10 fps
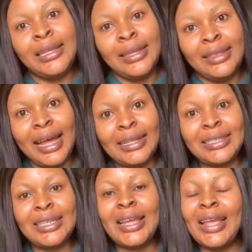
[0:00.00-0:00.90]

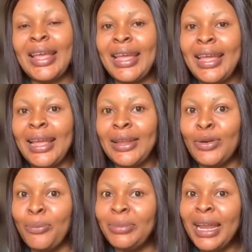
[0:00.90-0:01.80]
that's
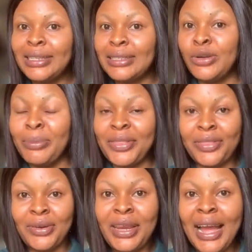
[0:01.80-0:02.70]
number
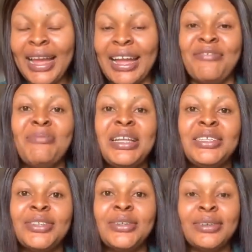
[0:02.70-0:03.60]
3 I have
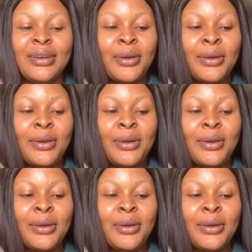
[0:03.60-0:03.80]
mentioned.